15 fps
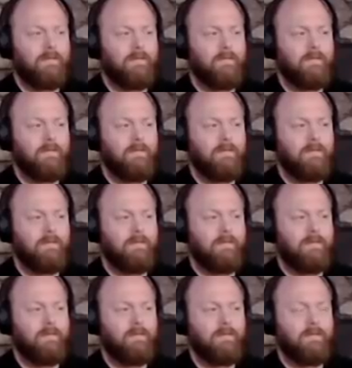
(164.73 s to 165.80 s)

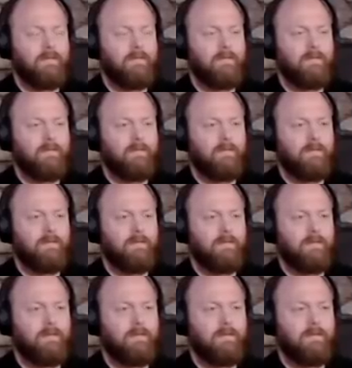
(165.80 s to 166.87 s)

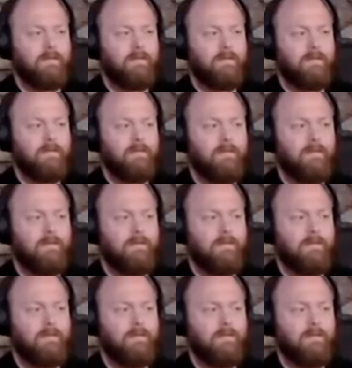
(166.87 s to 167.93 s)

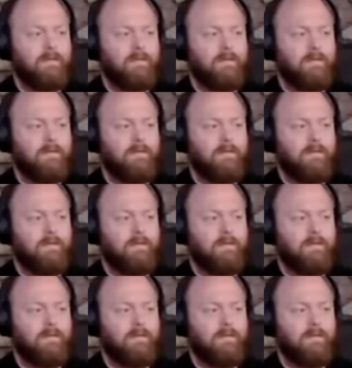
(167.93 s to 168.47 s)
(silent)